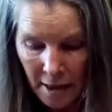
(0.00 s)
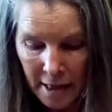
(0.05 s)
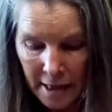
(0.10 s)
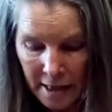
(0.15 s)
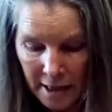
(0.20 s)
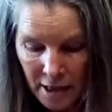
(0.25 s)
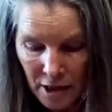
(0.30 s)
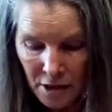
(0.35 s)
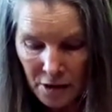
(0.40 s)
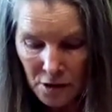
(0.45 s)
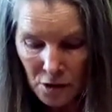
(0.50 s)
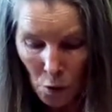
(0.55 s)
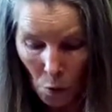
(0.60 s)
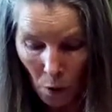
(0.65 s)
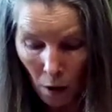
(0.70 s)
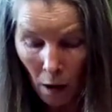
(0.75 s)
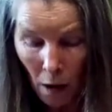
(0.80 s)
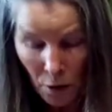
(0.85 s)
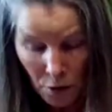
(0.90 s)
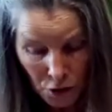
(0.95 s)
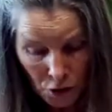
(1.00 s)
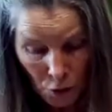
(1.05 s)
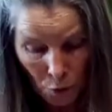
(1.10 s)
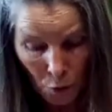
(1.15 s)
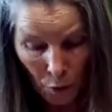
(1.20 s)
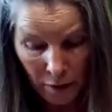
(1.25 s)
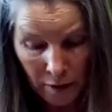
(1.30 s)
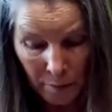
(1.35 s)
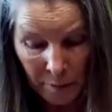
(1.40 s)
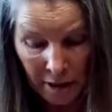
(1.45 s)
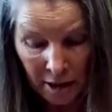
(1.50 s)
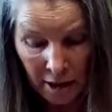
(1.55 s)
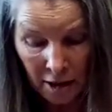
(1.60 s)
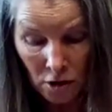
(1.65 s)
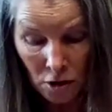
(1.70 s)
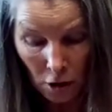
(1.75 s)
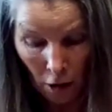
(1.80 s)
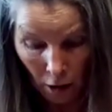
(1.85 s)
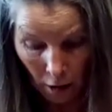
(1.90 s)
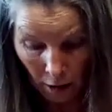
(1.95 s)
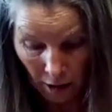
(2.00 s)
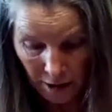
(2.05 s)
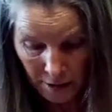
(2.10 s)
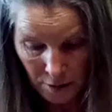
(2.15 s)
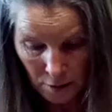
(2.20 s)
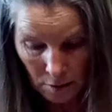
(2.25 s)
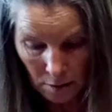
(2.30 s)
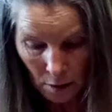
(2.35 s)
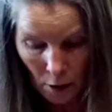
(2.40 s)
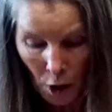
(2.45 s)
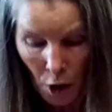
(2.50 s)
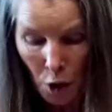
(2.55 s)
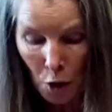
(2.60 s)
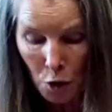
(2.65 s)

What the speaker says: It is also going to be in Taurus,